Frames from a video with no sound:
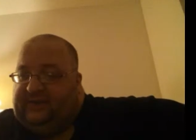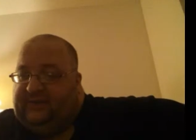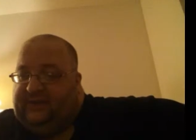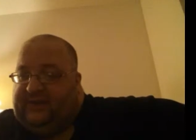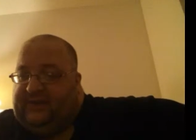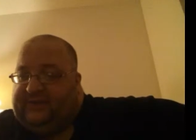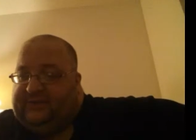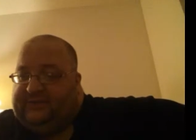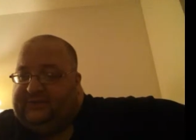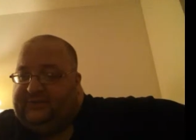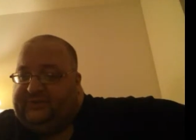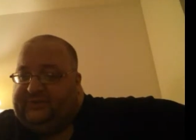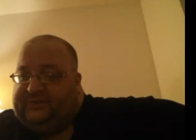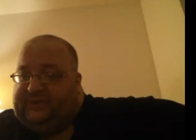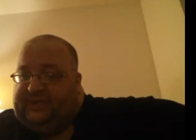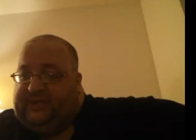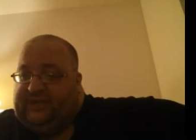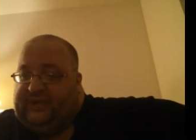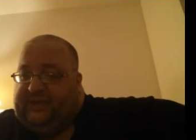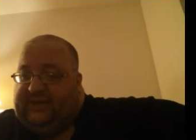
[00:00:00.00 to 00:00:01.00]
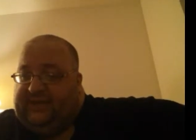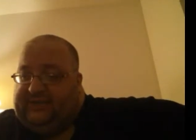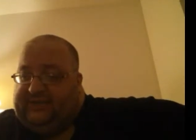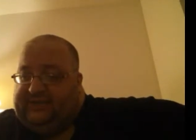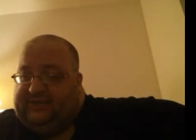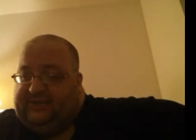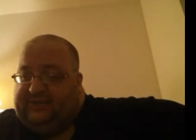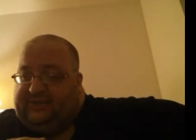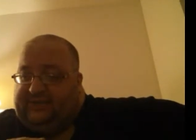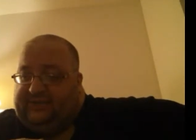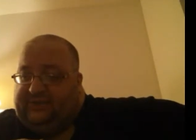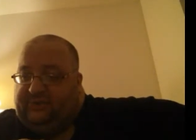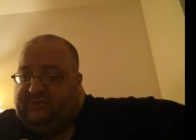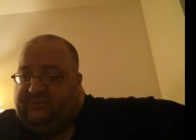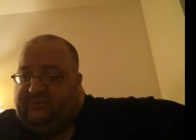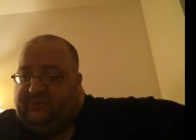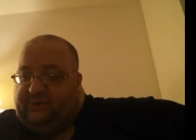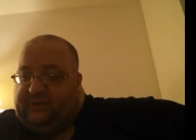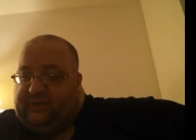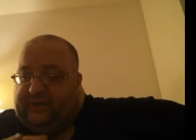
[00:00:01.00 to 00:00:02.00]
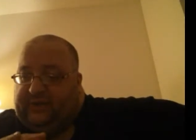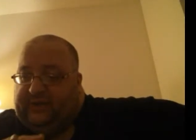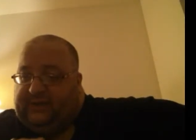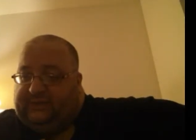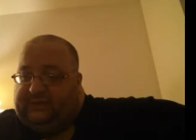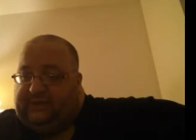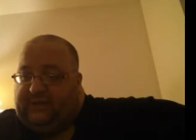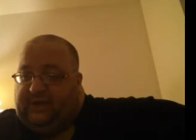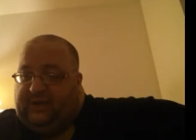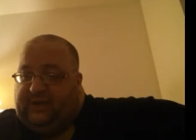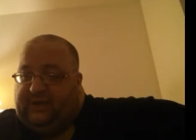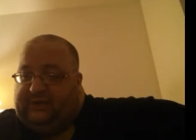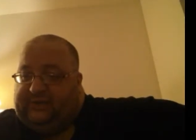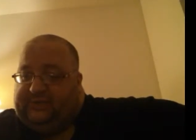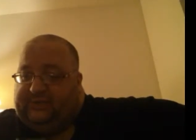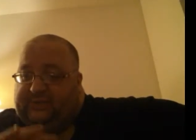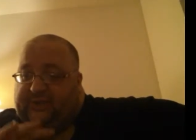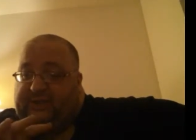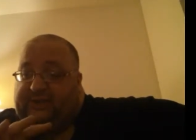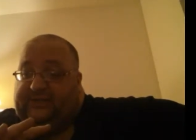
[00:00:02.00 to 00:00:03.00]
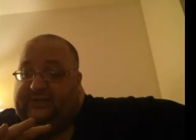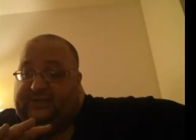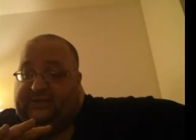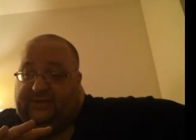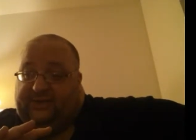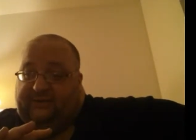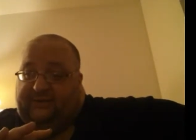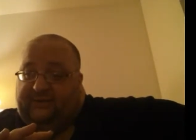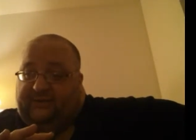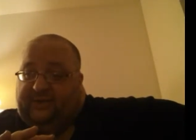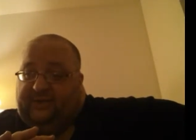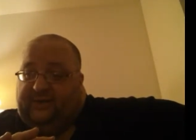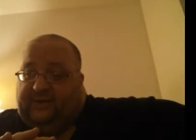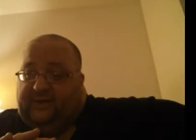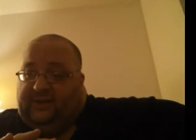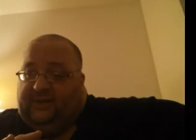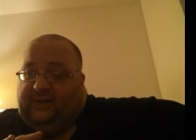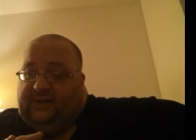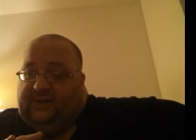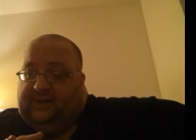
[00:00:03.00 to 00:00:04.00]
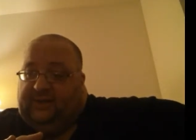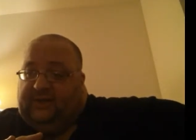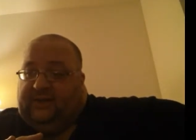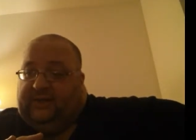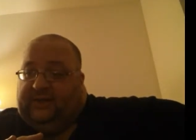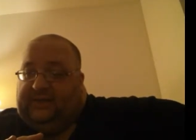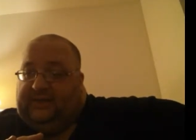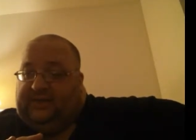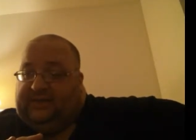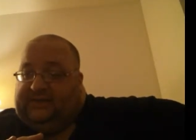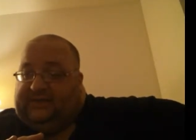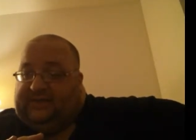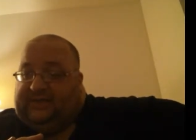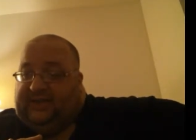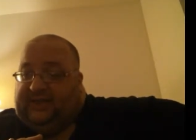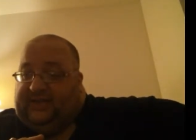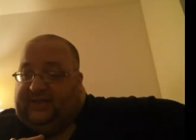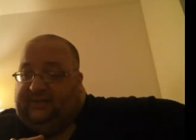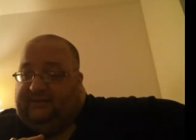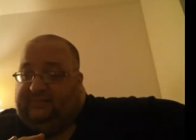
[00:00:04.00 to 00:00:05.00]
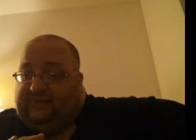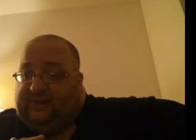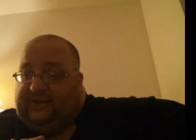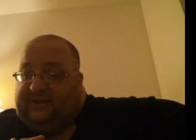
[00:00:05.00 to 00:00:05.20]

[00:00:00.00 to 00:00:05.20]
the International CES Consumer and Electronics Trade Show that's taking